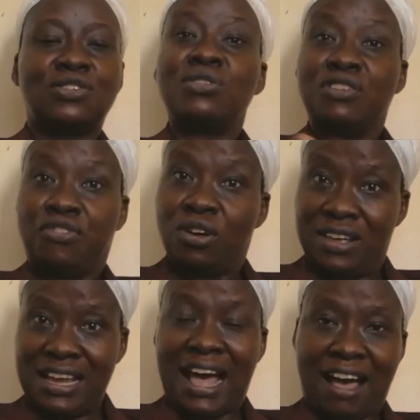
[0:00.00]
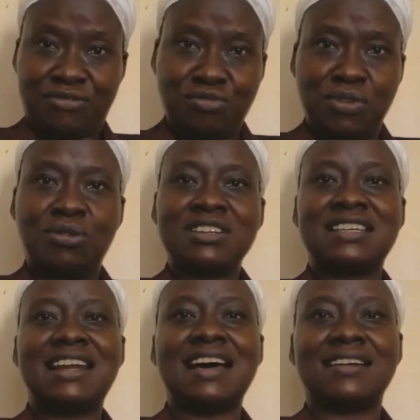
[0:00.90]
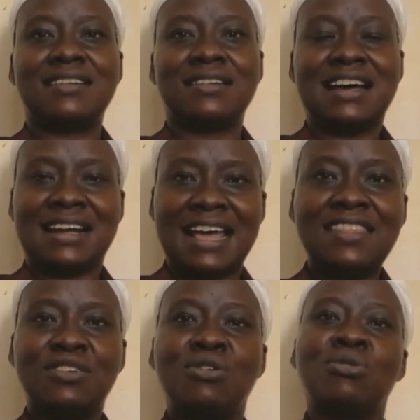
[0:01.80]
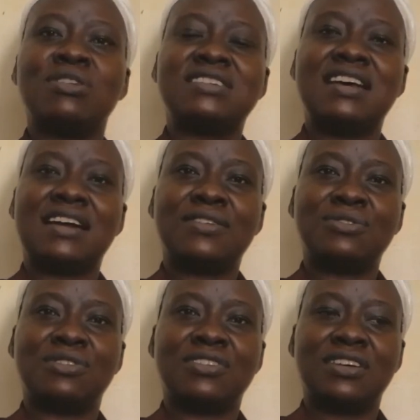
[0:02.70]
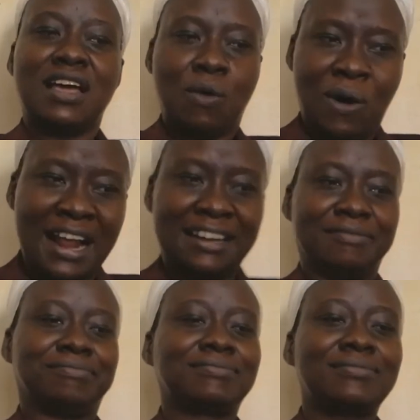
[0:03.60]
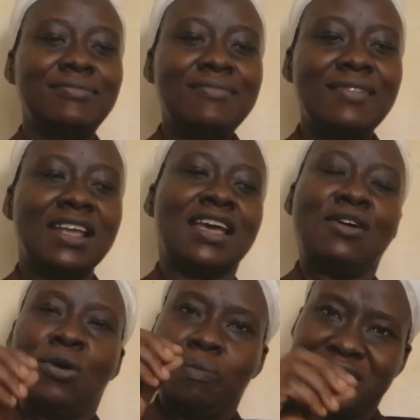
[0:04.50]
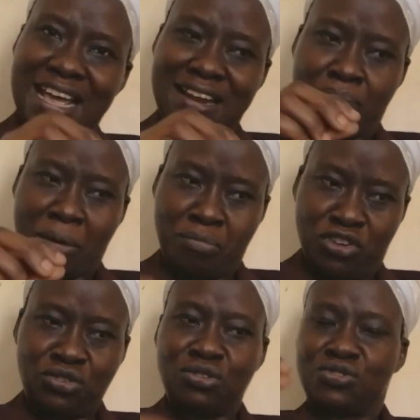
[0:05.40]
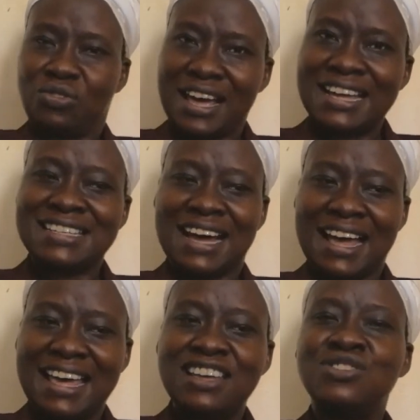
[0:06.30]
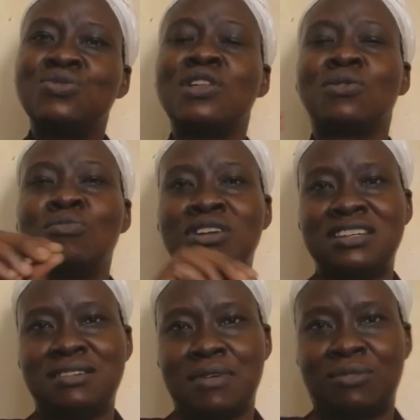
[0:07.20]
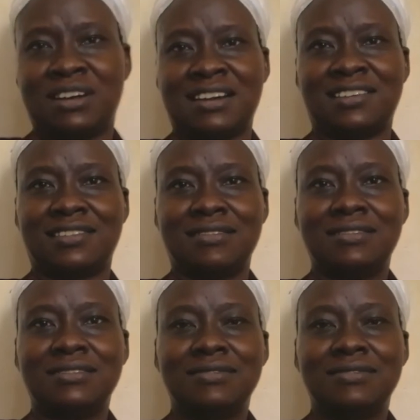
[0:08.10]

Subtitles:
So the following have to be considered under ethical considerations. 1, obtain permission to enter into the community boundaries.